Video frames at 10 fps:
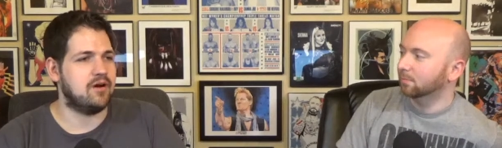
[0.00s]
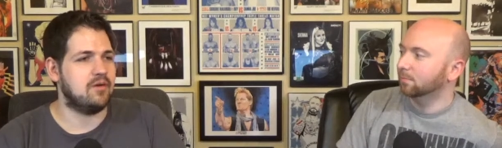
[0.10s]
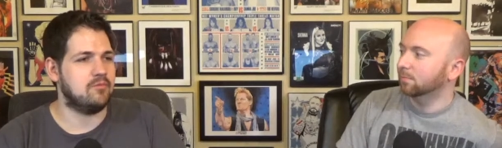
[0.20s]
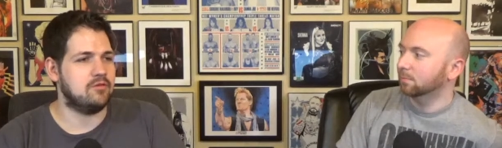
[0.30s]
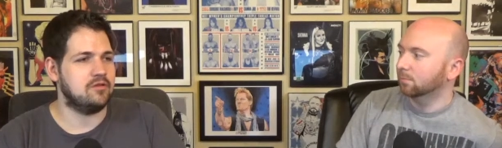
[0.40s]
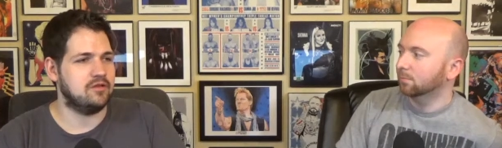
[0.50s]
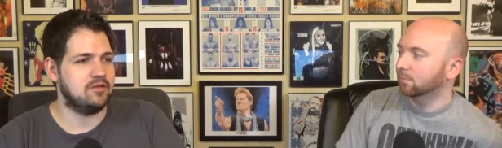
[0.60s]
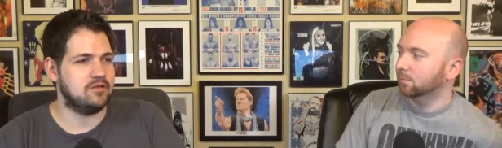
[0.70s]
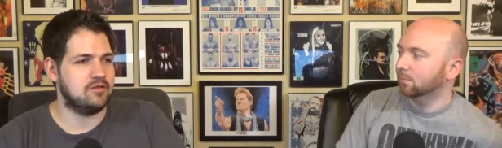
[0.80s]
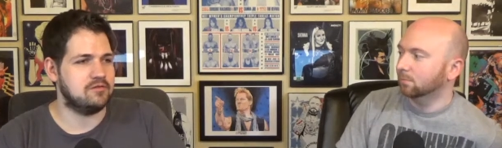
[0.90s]
Speaker 1: problem, where you
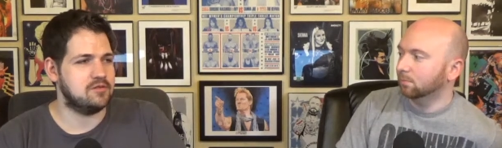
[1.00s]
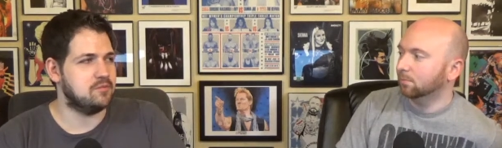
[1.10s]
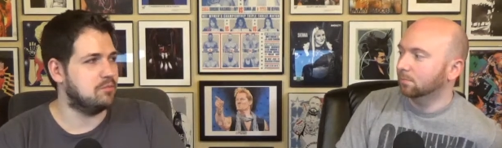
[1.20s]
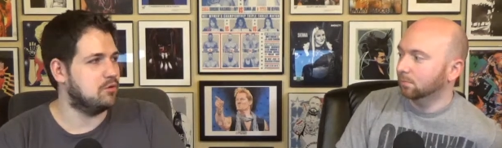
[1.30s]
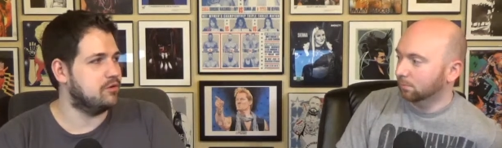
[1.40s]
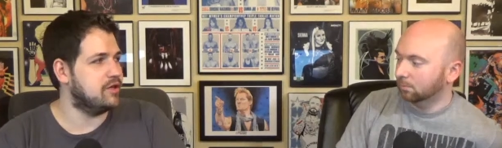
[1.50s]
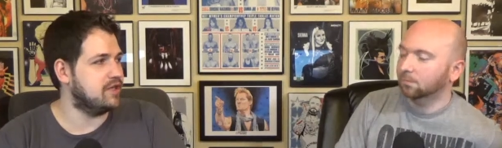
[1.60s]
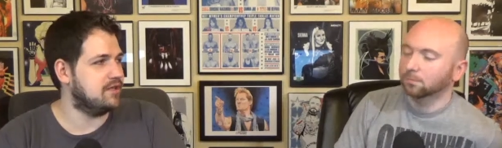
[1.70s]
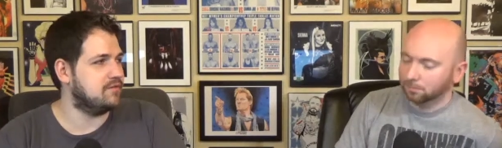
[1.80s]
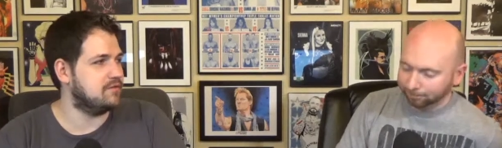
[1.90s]
know they were so
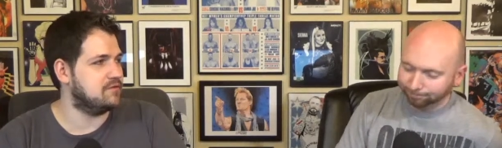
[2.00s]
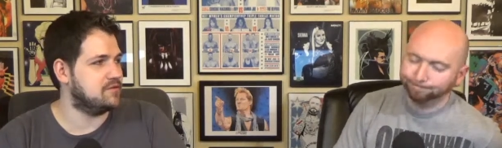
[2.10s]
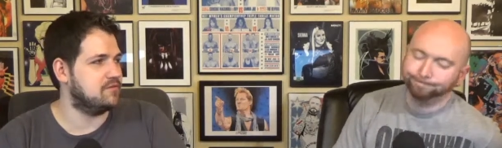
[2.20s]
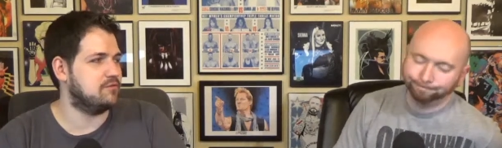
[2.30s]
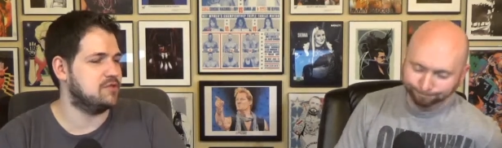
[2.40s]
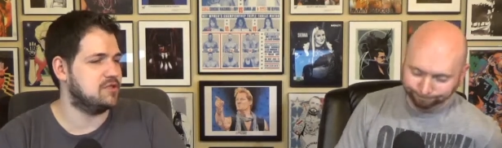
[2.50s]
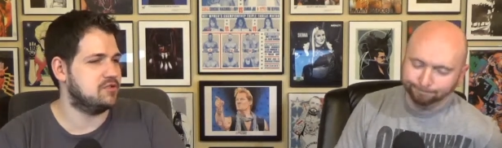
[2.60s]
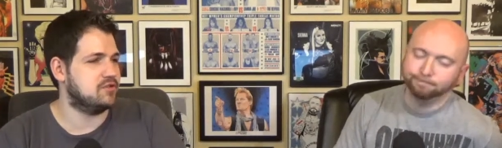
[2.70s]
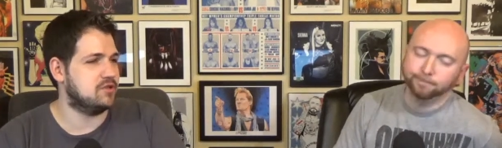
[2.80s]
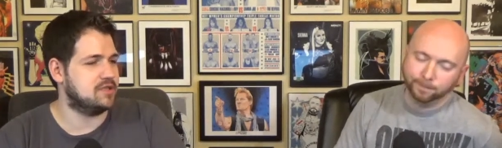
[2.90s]
boring after for
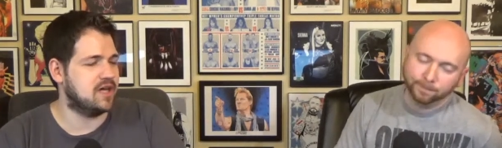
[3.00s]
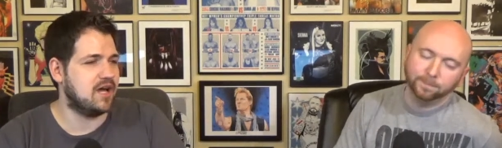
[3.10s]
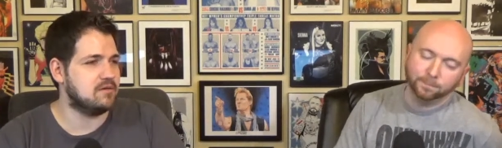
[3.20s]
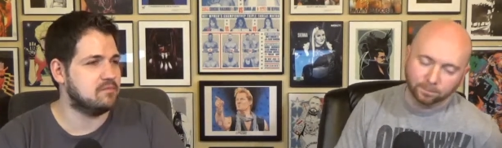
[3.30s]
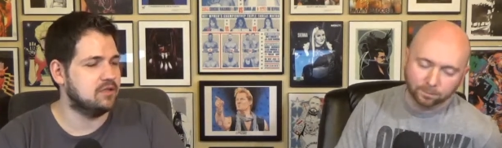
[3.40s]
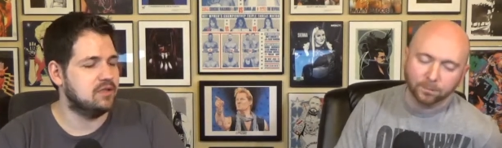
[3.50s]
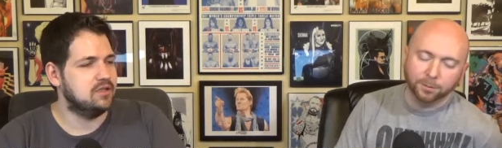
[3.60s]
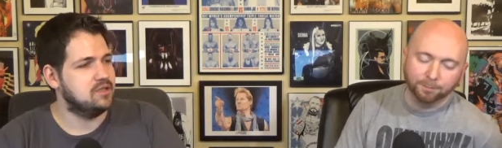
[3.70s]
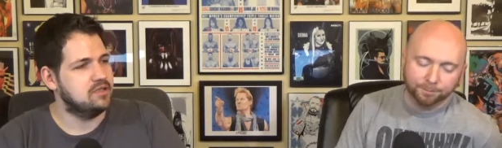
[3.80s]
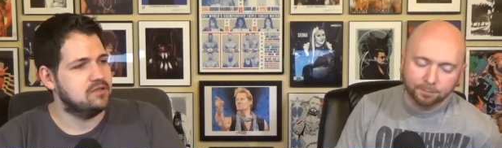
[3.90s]
such a long time.
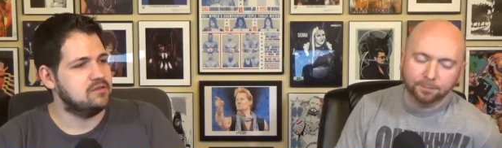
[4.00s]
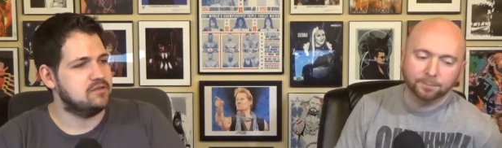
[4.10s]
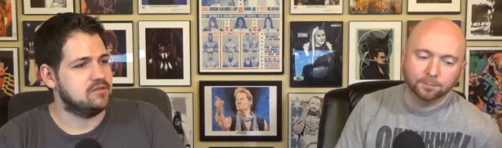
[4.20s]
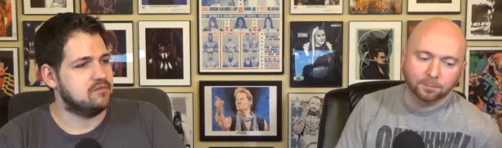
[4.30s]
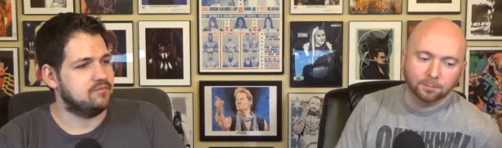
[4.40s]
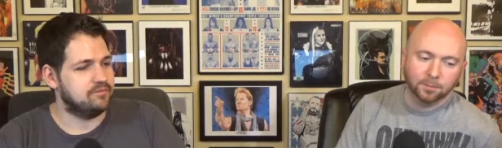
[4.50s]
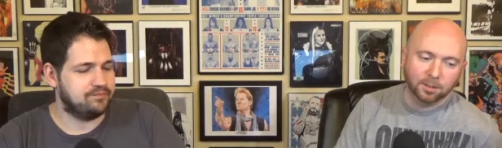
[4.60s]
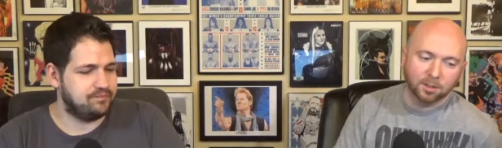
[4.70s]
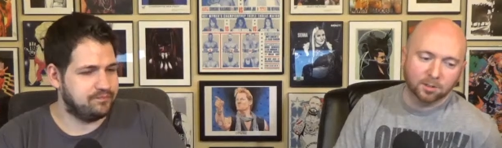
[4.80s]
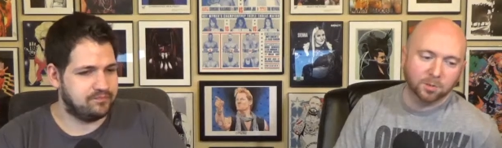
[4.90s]
Yep. So
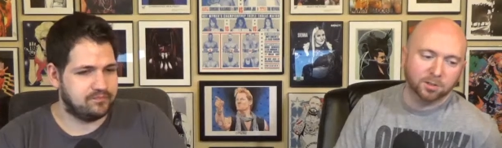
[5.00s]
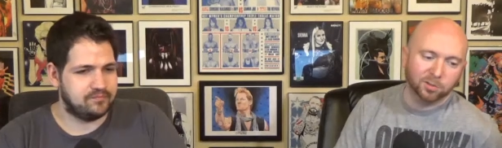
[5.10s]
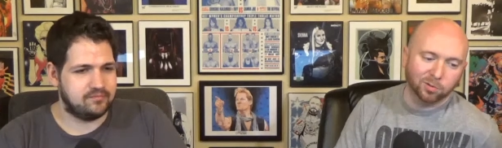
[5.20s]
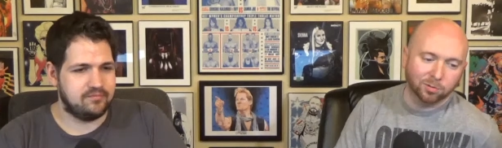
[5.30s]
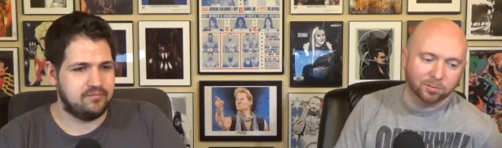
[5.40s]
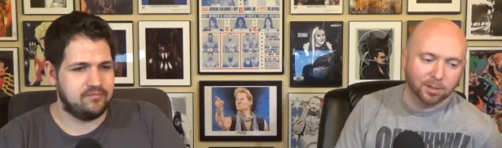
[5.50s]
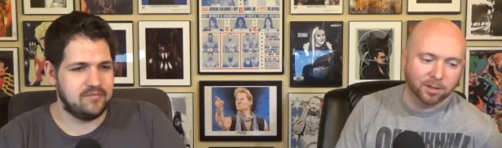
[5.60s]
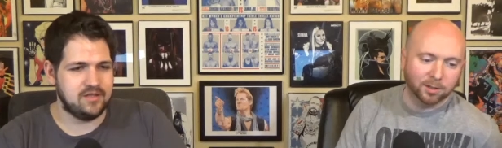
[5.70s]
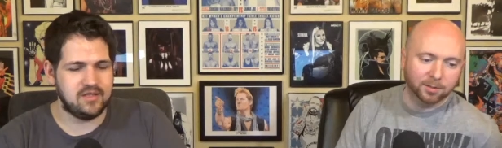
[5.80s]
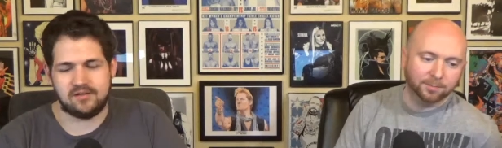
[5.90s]
Speaker 2: that's basically what I was
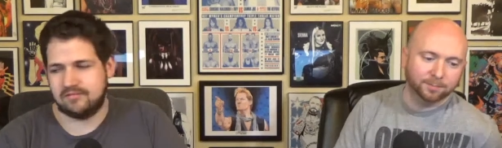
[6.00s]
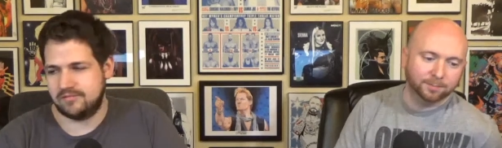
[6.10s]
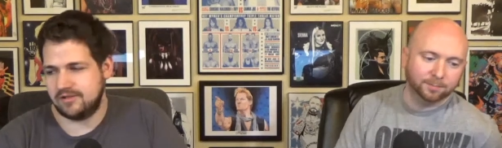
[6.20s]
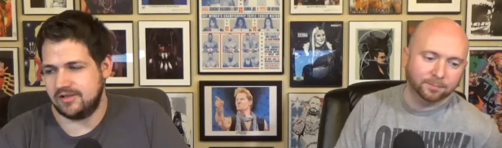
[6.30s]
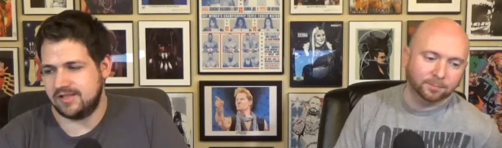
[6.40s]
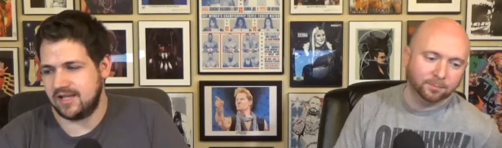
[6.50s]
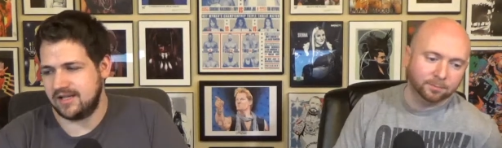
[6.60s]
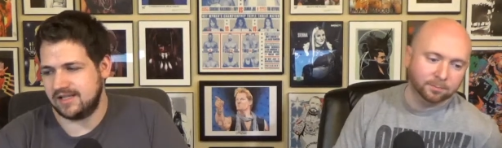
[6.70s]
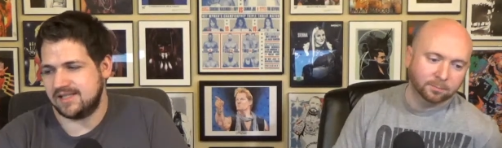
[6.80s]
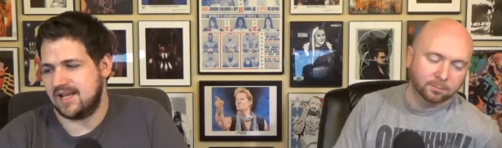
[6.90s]
getting at. Yeah.
Speaker 1: So it's
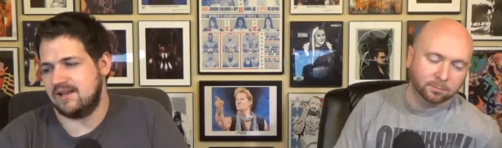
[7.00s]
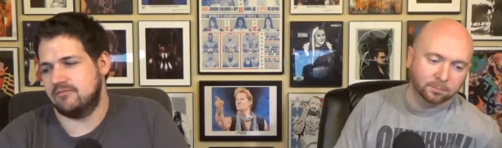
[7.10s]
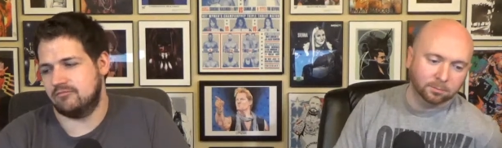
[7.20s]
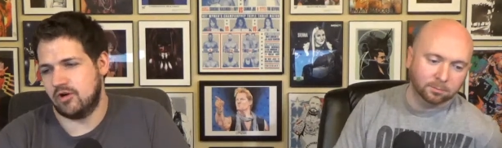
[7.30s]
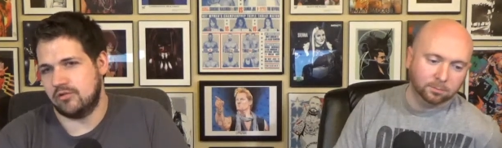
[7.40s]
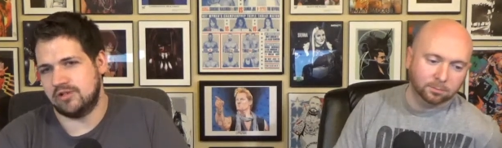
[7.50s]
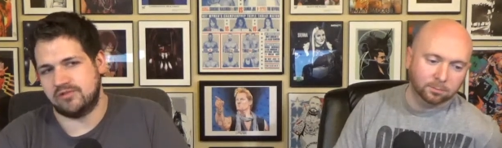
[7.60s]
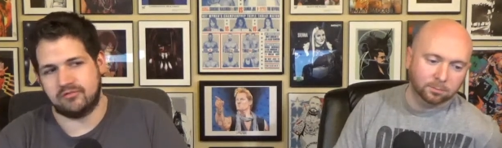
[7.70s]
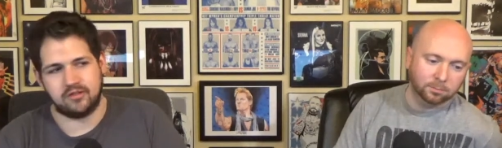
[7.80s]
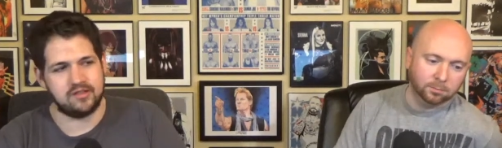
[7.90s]
not it's not
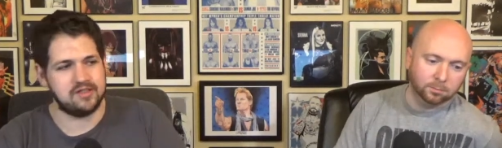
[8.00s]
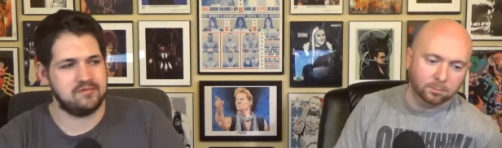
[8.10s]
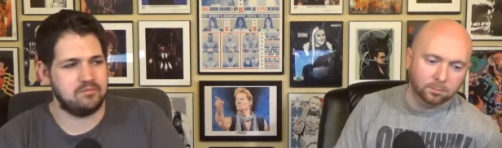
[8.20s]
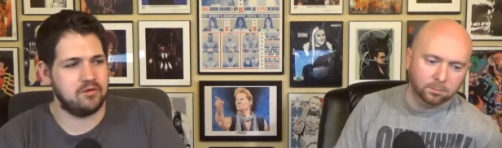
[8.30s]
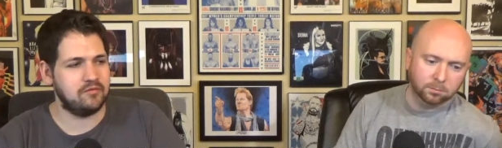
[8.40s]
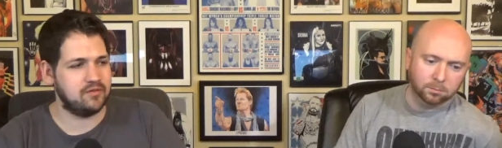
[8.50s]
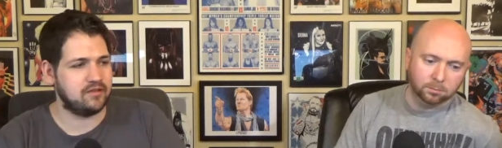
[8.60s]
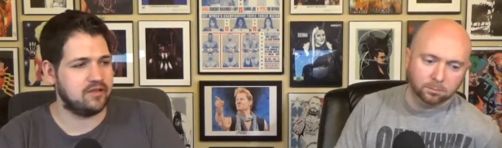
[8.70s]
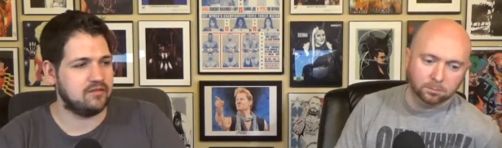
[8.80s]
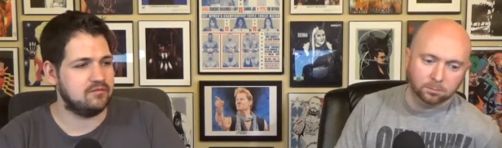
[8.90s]
Rowan's fault. He's a
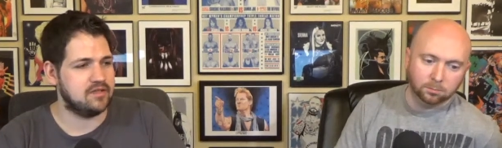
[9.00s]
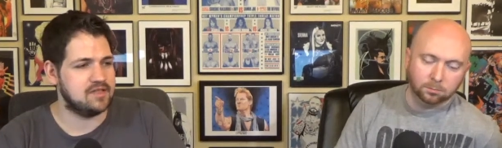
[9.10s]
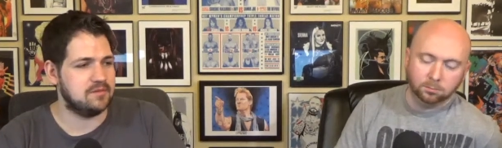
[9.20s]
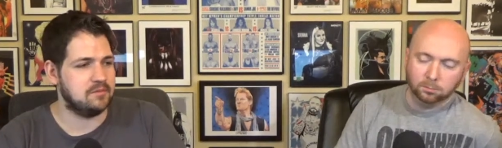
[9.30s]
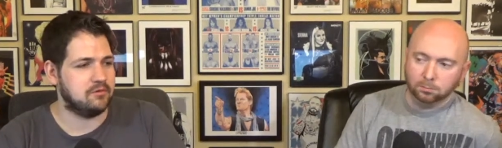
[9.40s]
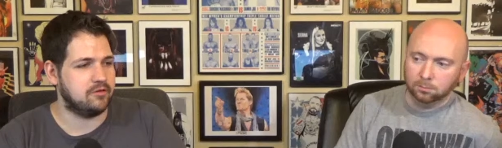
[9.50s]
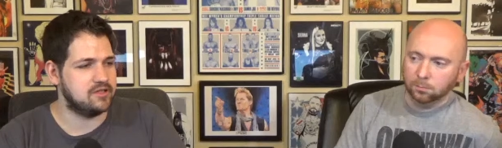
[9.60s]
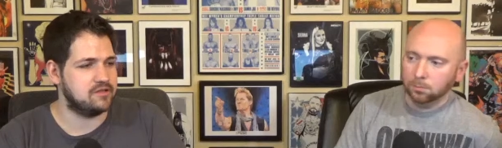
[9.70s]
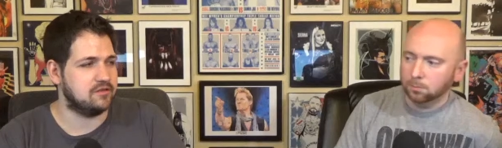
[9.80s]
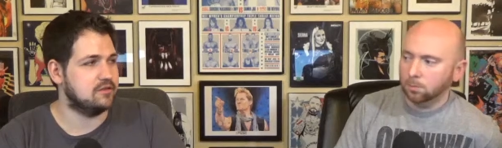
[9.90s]
perfectly acceptable
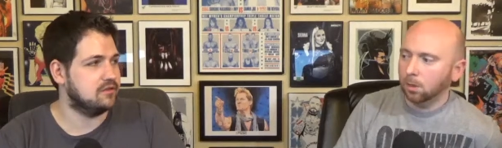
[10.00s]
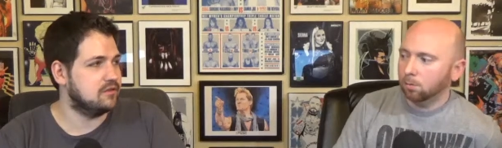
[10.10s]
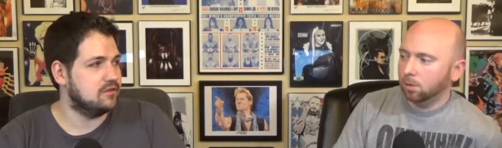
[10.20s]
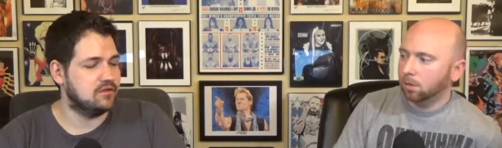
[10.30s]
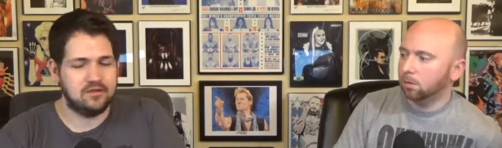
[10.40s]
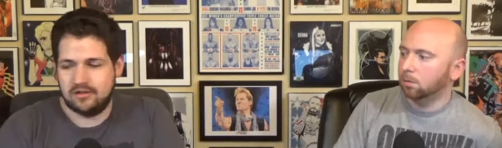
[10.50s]
wrestler. Oh yeah,